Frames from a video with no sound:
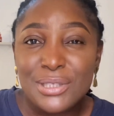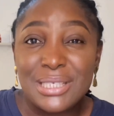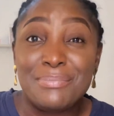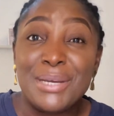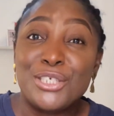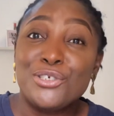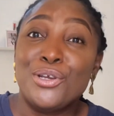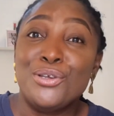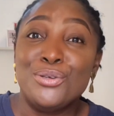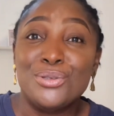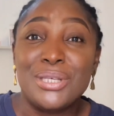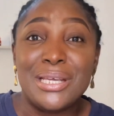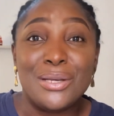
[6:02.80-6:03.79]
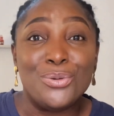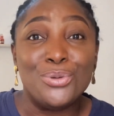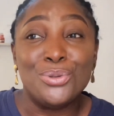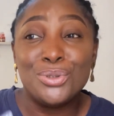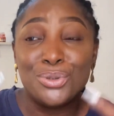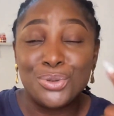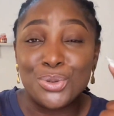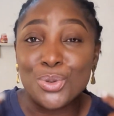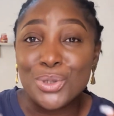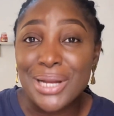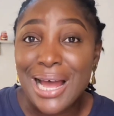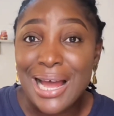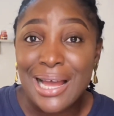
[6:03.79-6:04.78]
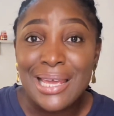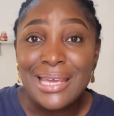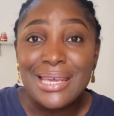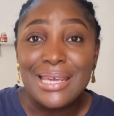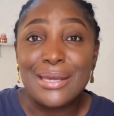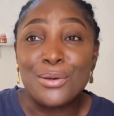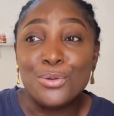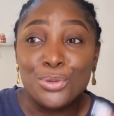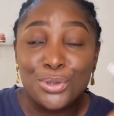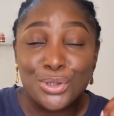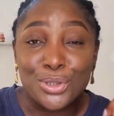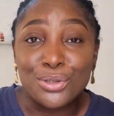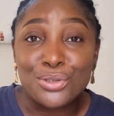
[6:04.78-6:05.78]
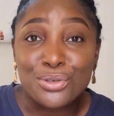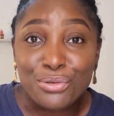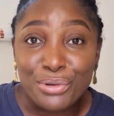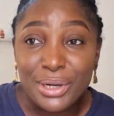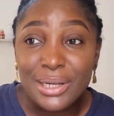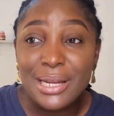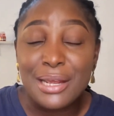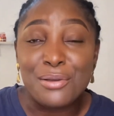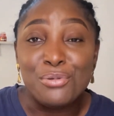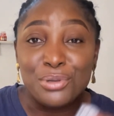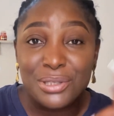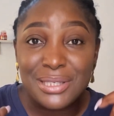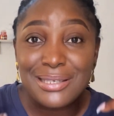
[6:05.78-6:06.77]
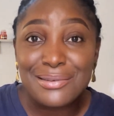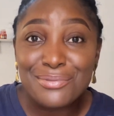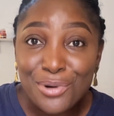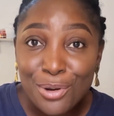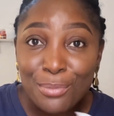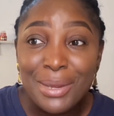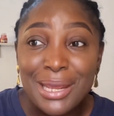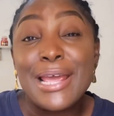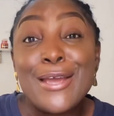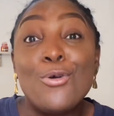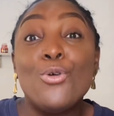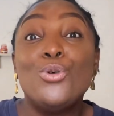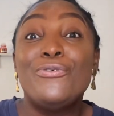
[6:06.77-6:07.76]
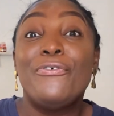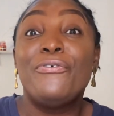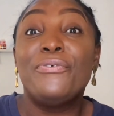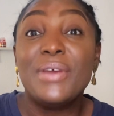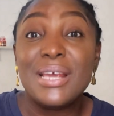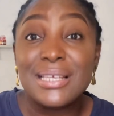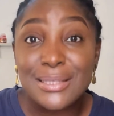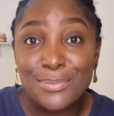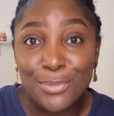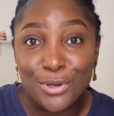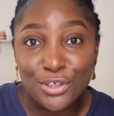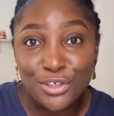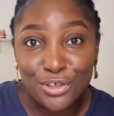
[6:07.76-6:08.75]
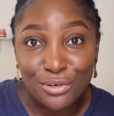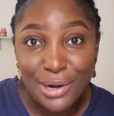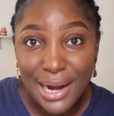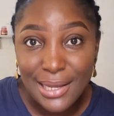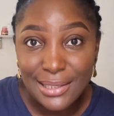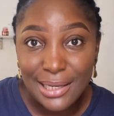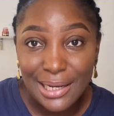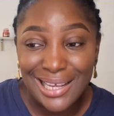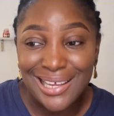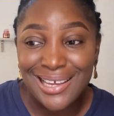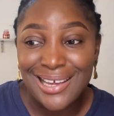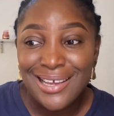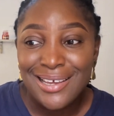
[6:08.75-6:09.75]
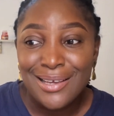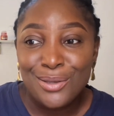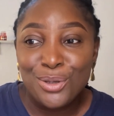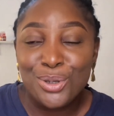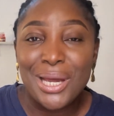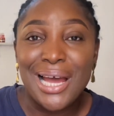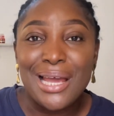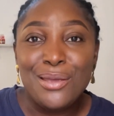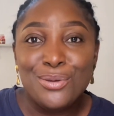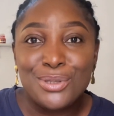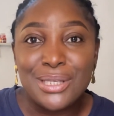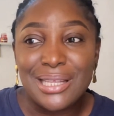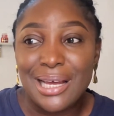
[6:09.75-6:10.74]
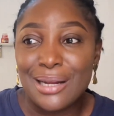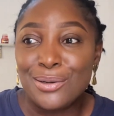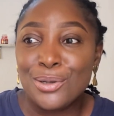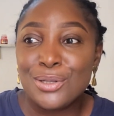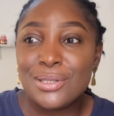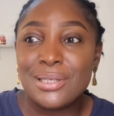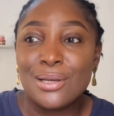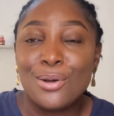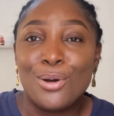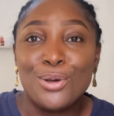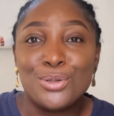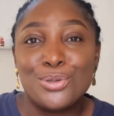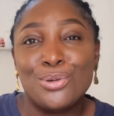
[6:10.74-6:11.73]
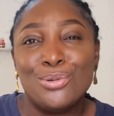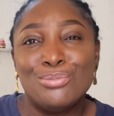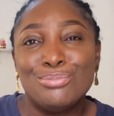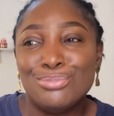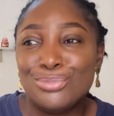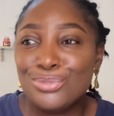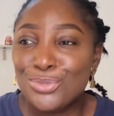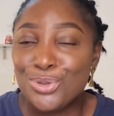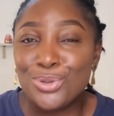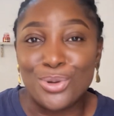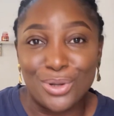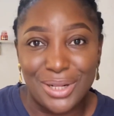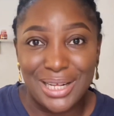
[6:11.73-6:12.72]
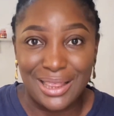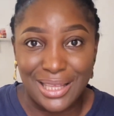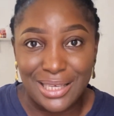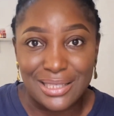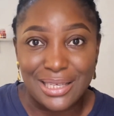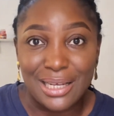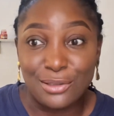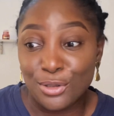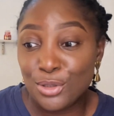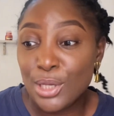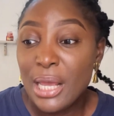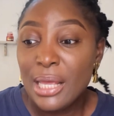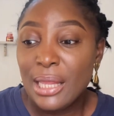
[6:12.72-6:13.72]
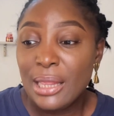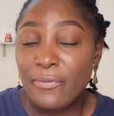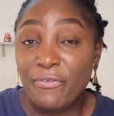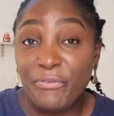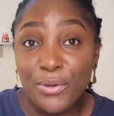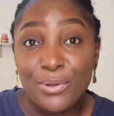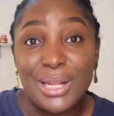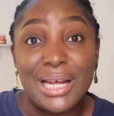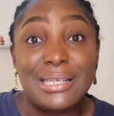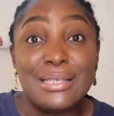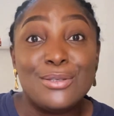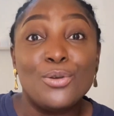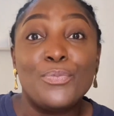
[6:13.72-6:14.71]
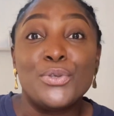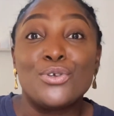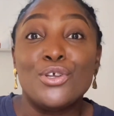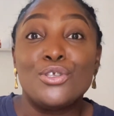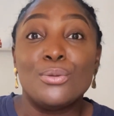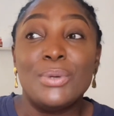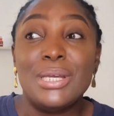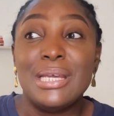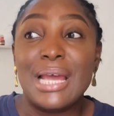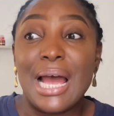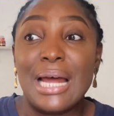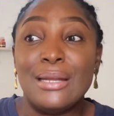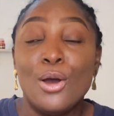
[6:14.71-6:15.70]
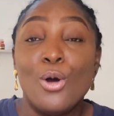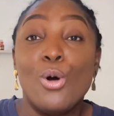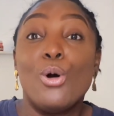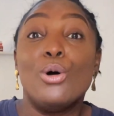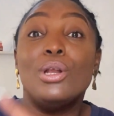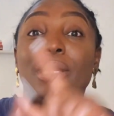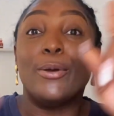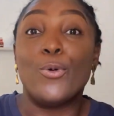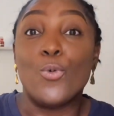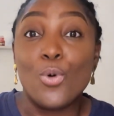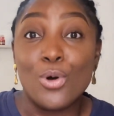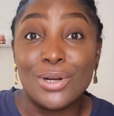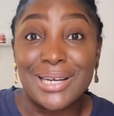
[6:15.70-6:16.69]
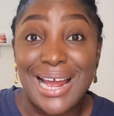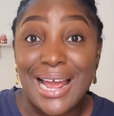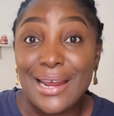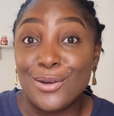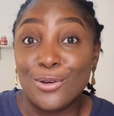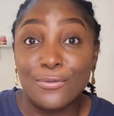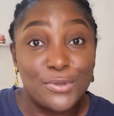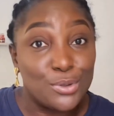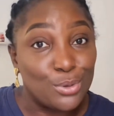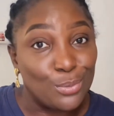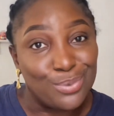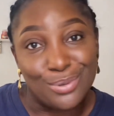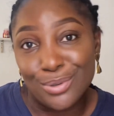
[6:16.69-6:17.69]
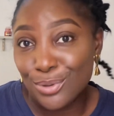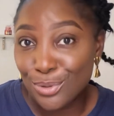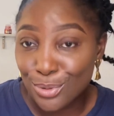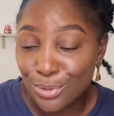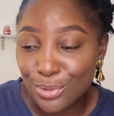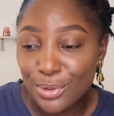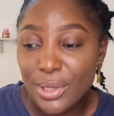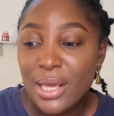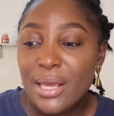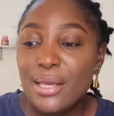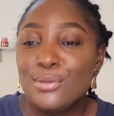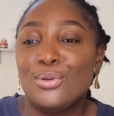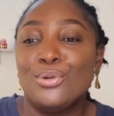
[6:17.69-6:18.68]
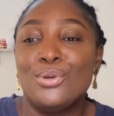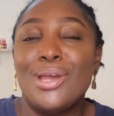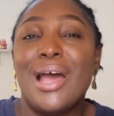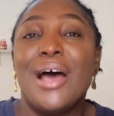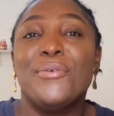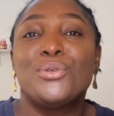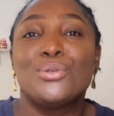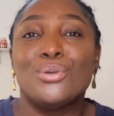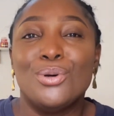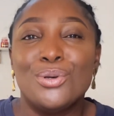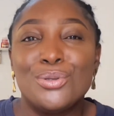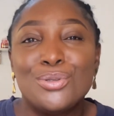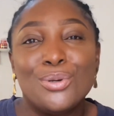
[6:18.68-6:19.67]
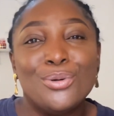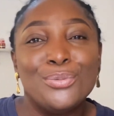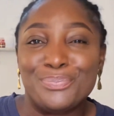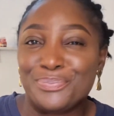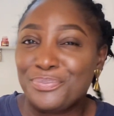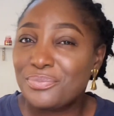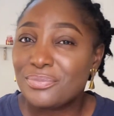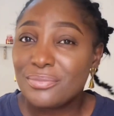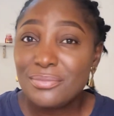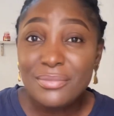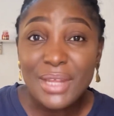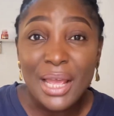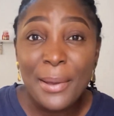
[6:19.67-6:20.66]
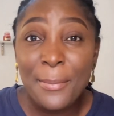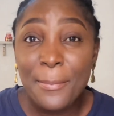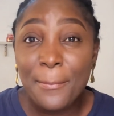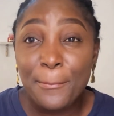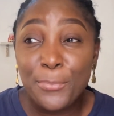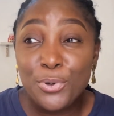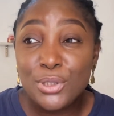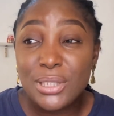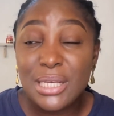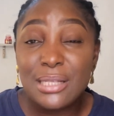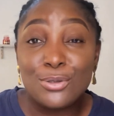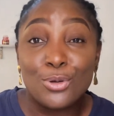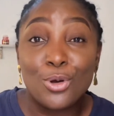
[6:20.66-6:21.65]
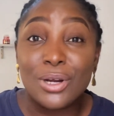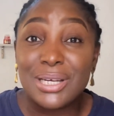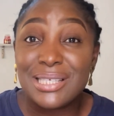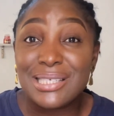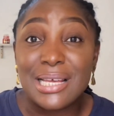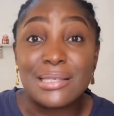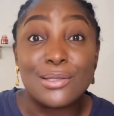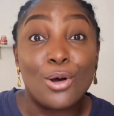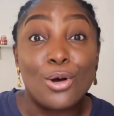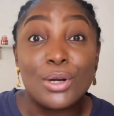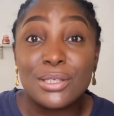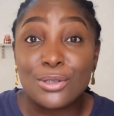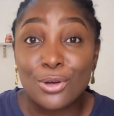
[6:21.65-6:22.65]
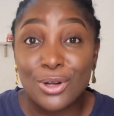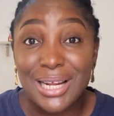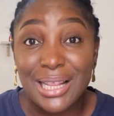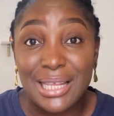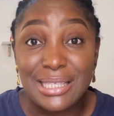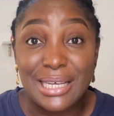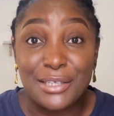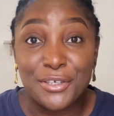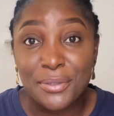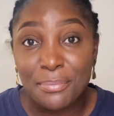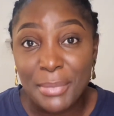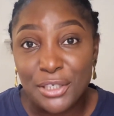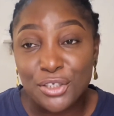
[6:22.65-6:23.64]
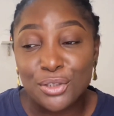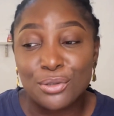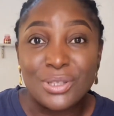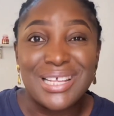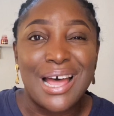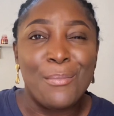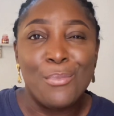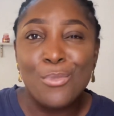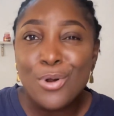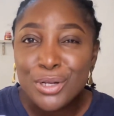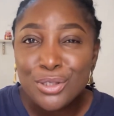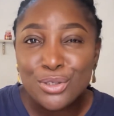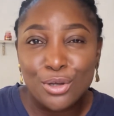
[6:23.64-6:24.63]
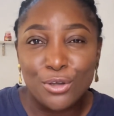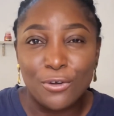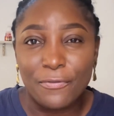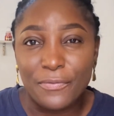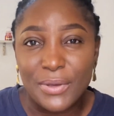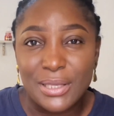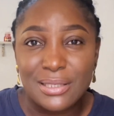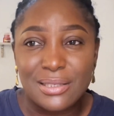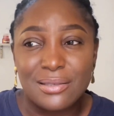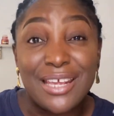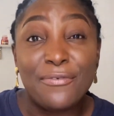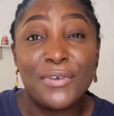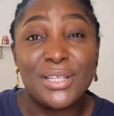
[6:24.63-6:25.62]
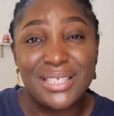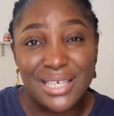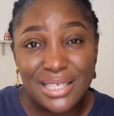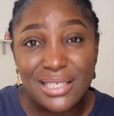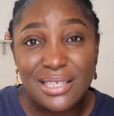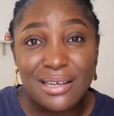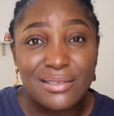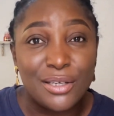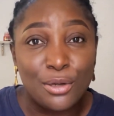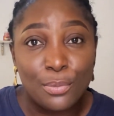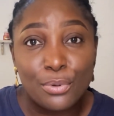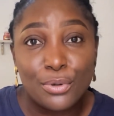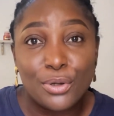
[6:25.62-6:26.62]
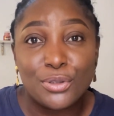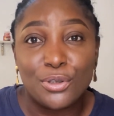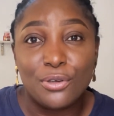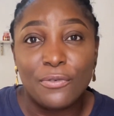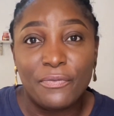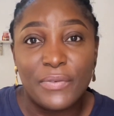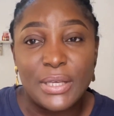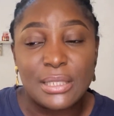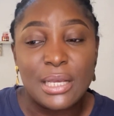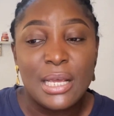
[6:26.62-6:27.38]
it, make sure you use a good toner, a good sunscreen, a good serum, a good face moisturizer. Like, you can't use it and not also do other things and just feel that this soap is going to be an all-in-one kind of soap. No. So you have to also put into cognizance all these other things I just mentioned and monitor your face. Like, if you're testing out a new product on your face,